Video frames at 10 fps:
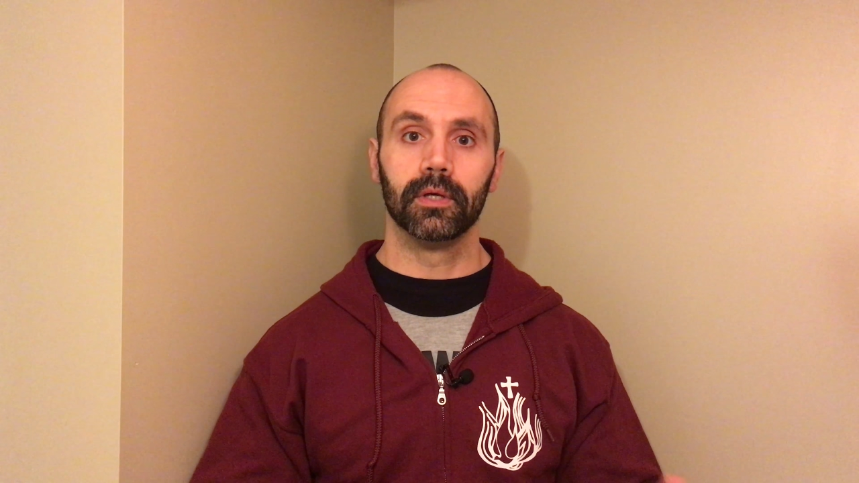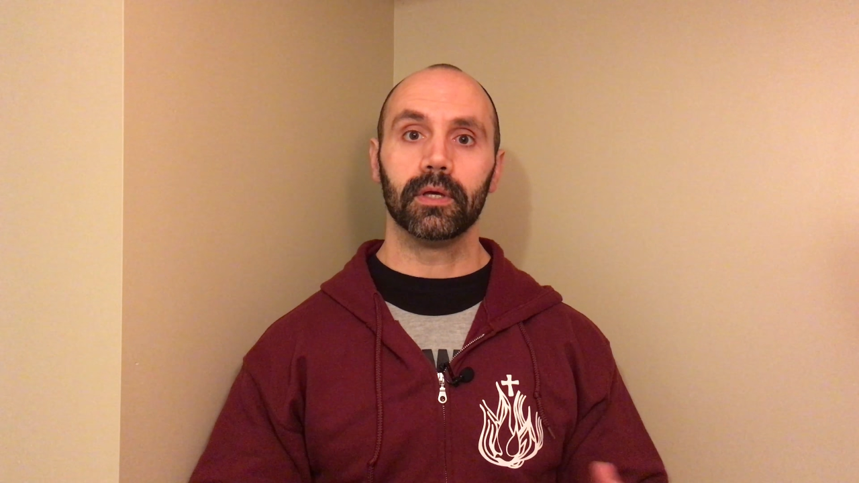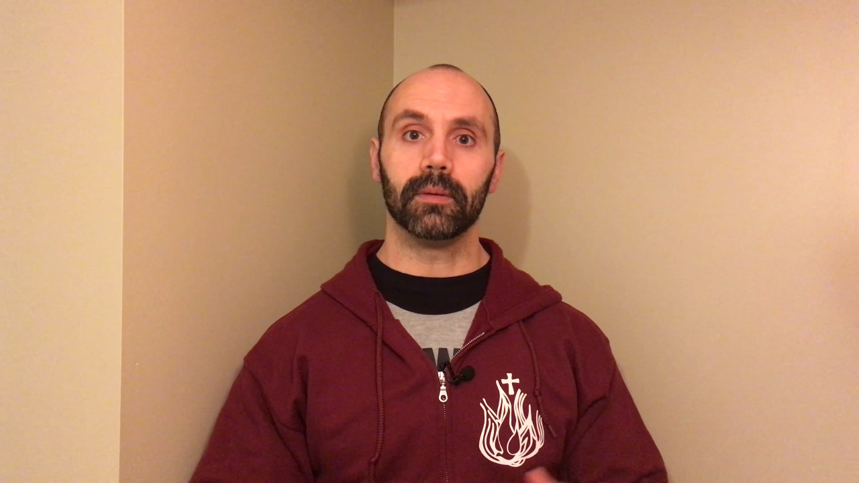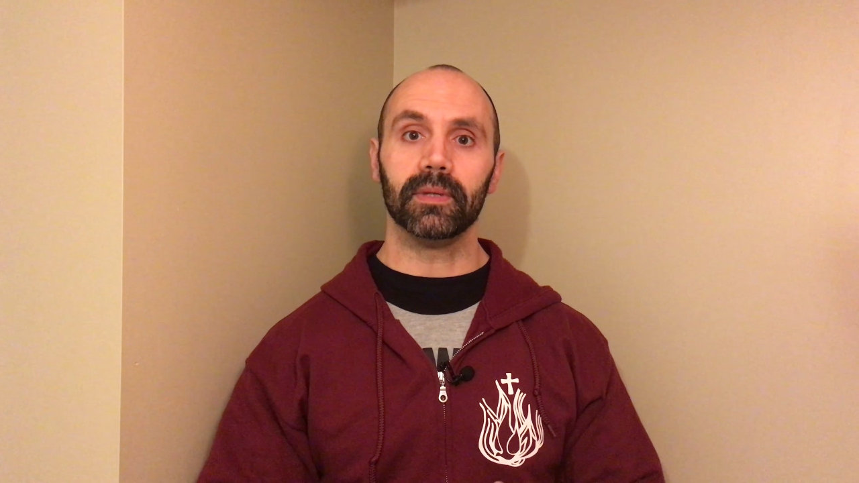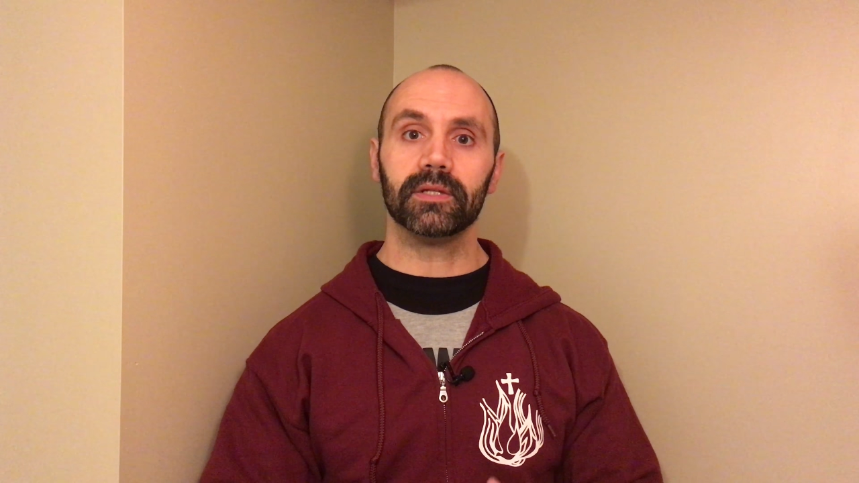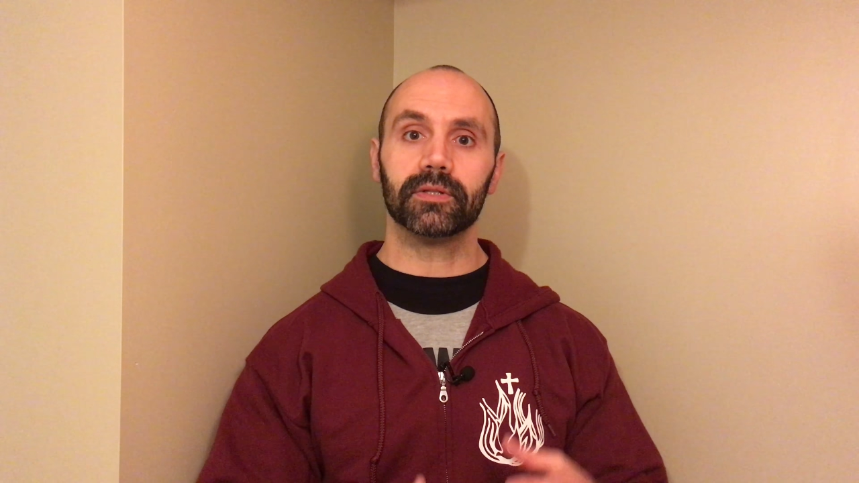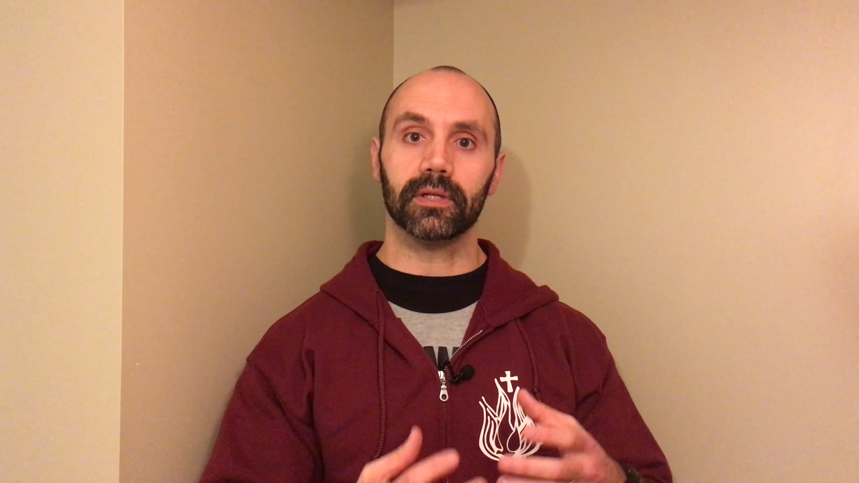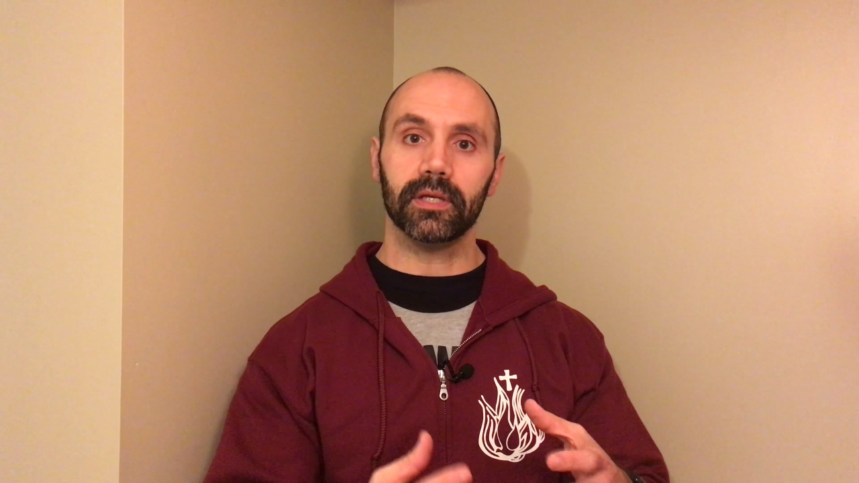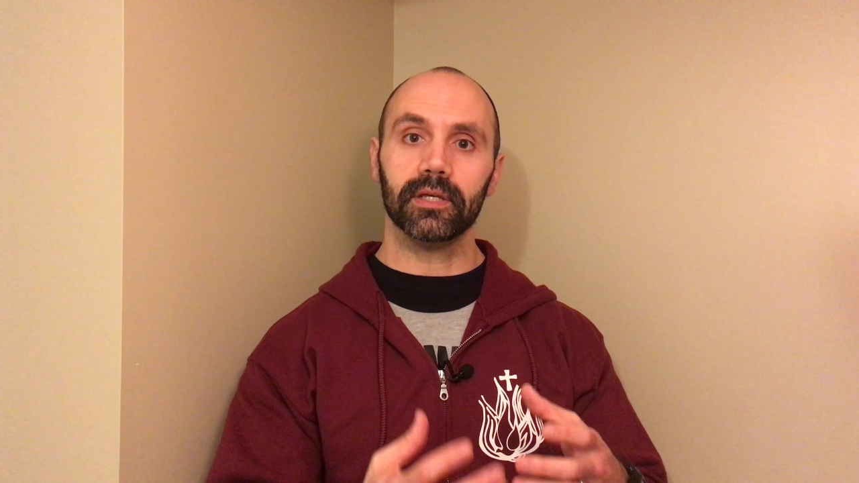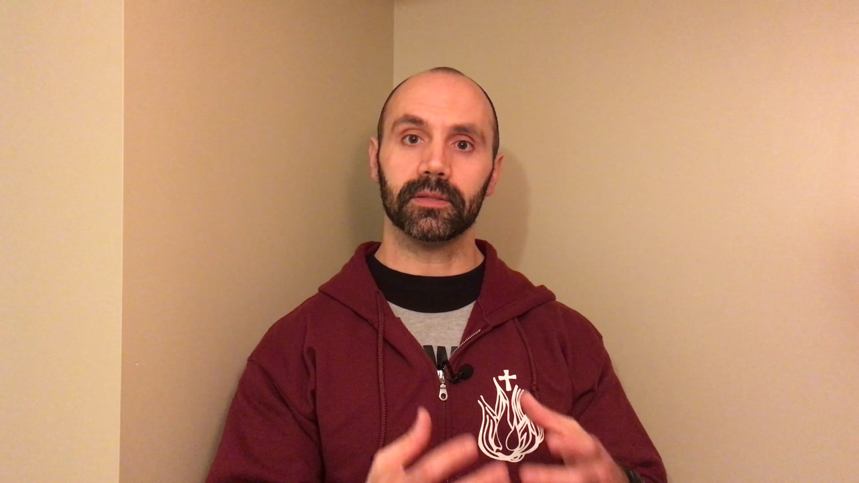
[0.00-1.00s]
It means that
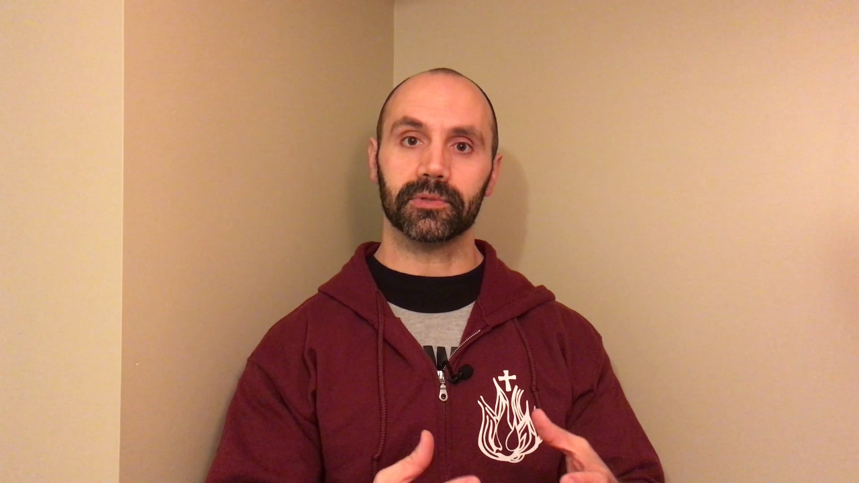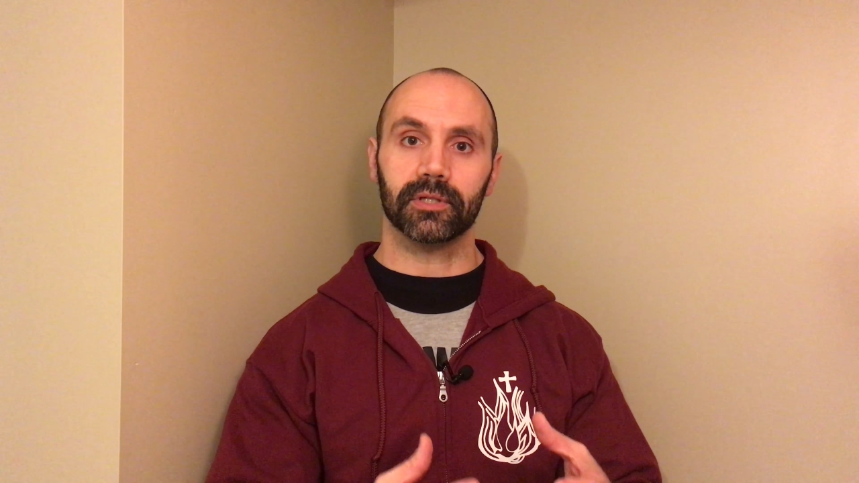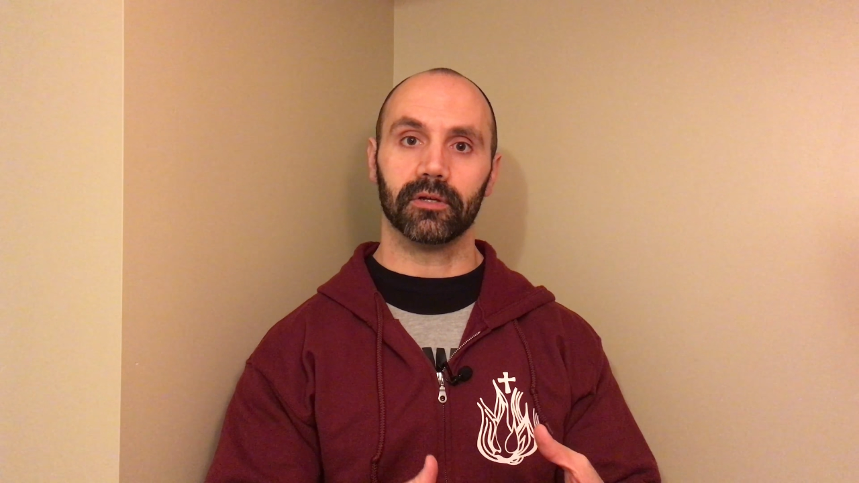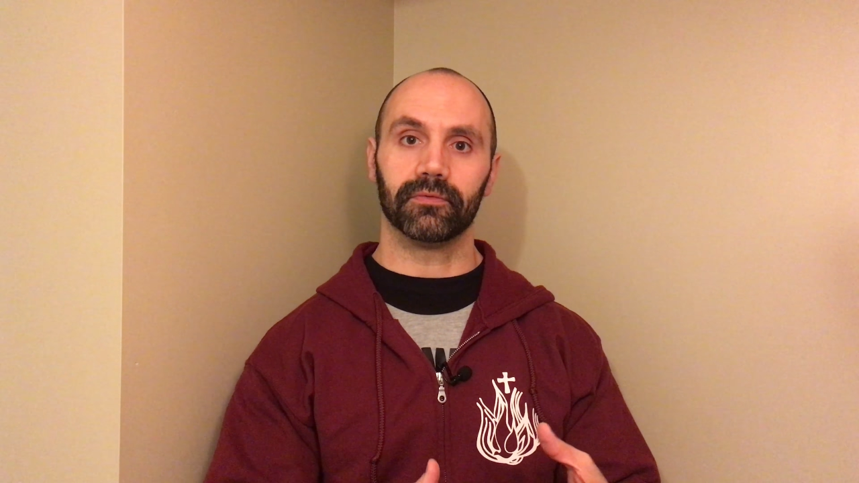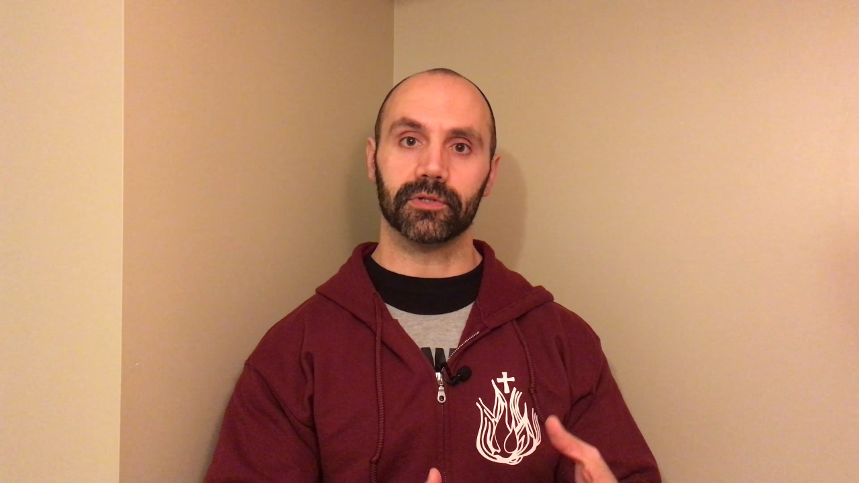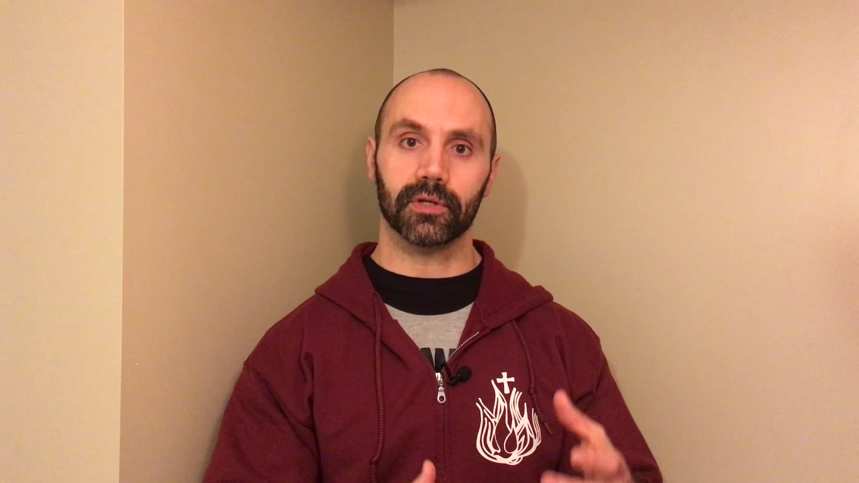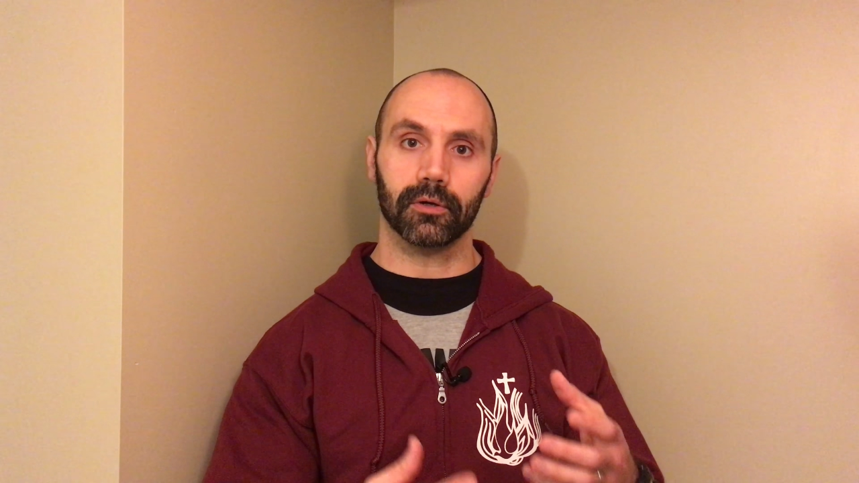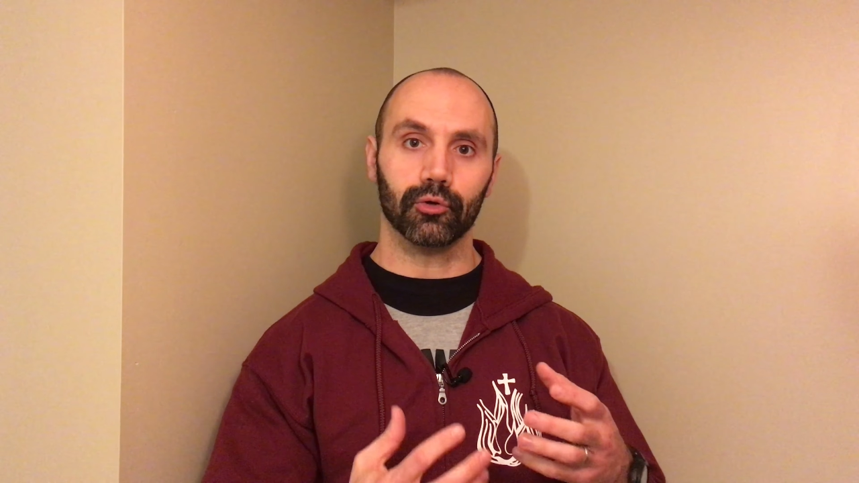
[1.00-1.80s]
he himself is our